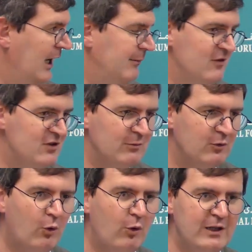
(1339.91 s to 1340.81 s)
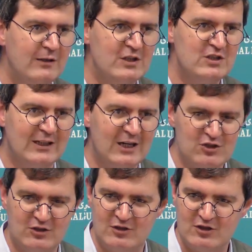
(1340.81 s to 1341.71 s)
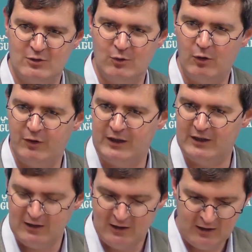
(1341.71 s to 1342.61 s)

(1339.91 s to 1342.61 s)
And we've seen with all the investigations and all the